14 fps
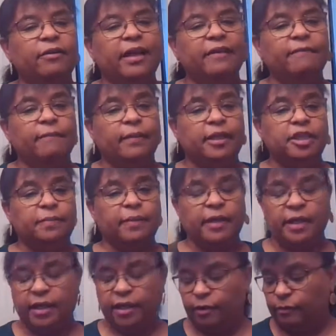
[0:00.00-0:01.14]
don't have much
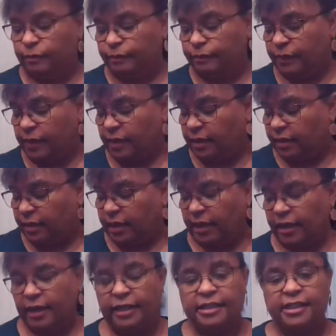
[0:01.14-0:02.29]
Play-Doh,
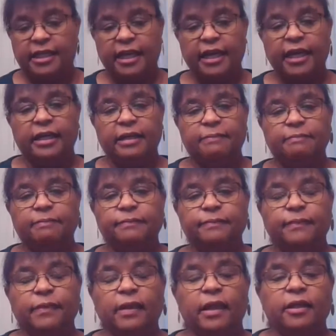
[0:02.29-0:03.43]
and I decided
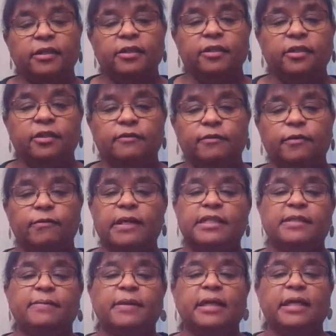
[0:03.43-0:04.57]
to look for a
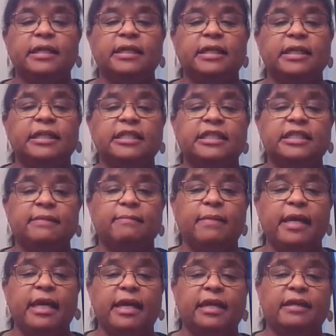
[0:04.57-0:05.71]
recipe
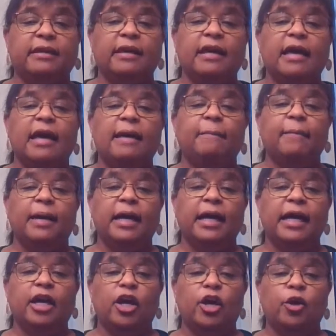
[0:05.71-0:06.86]
to make
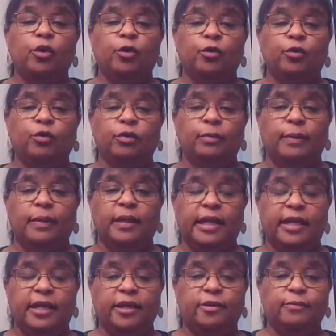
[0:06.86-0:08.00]
my own
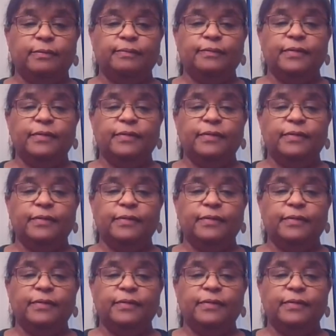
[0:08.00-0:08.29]
Play-Doh.